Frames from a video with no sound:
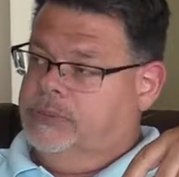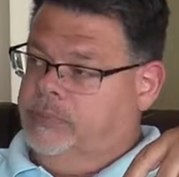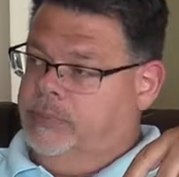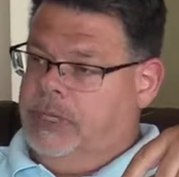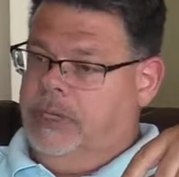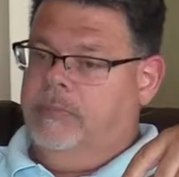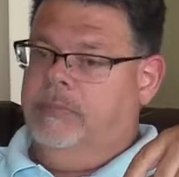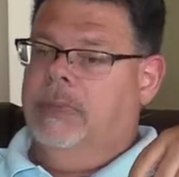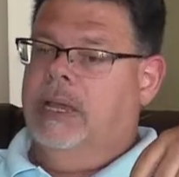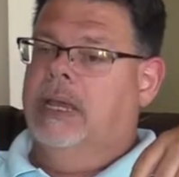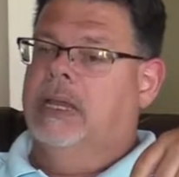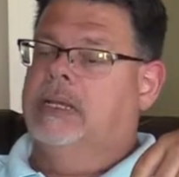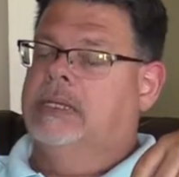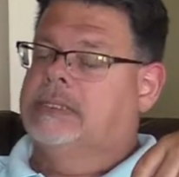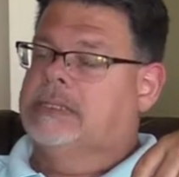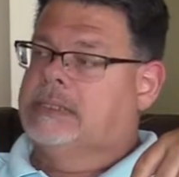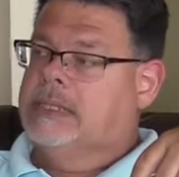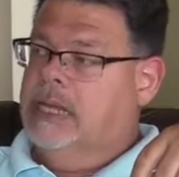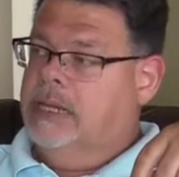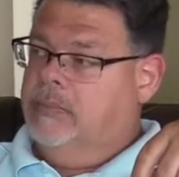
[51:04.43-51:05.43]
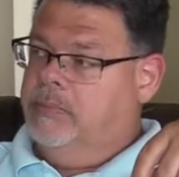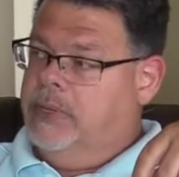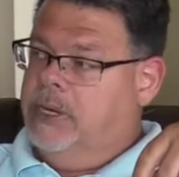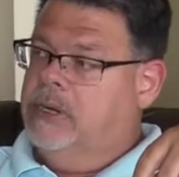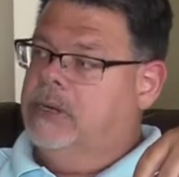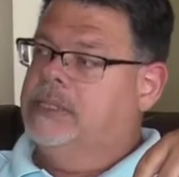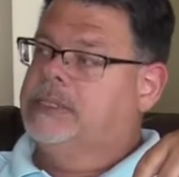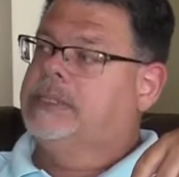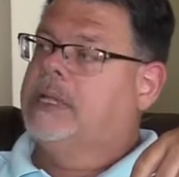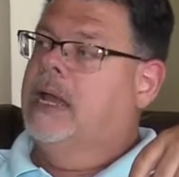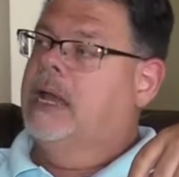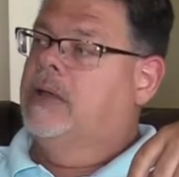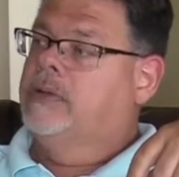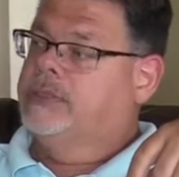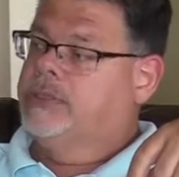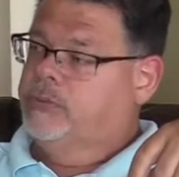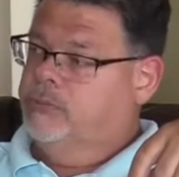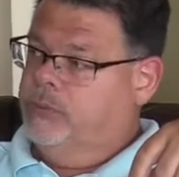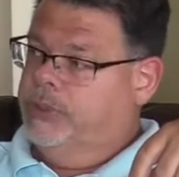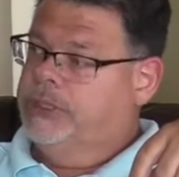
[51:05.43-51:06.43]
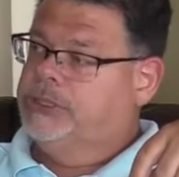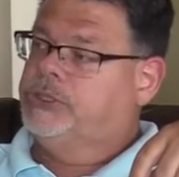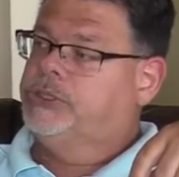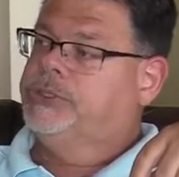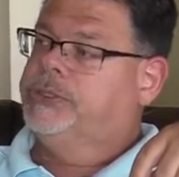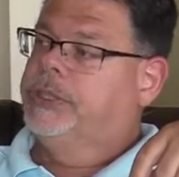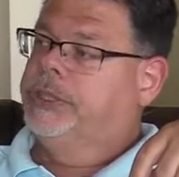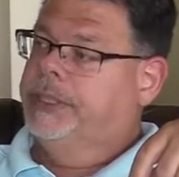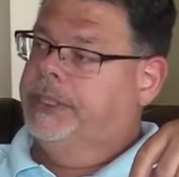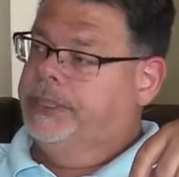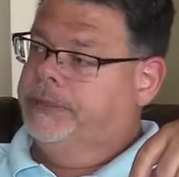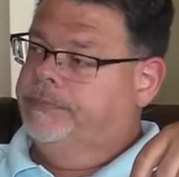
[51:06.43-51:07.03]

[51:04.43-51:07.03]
It met in St. Mary's house originally,